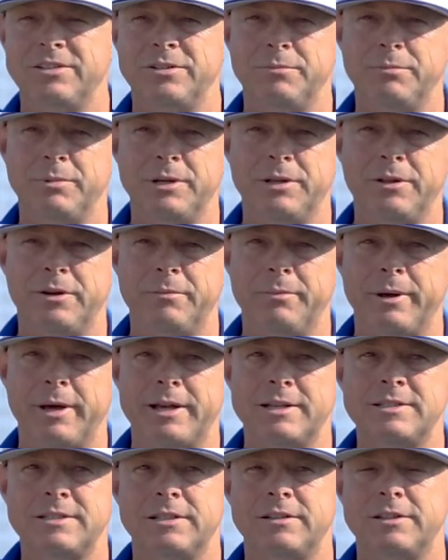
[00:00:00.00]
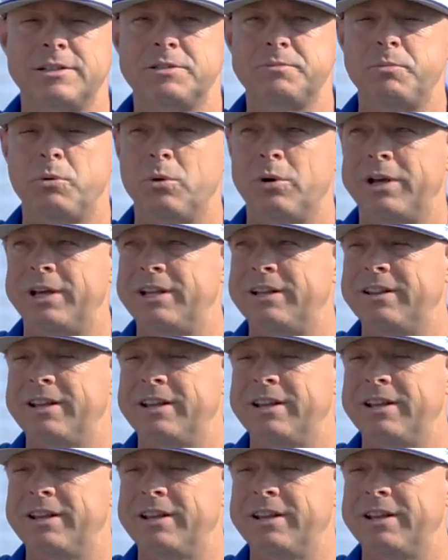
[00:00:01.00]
to be their best at this point.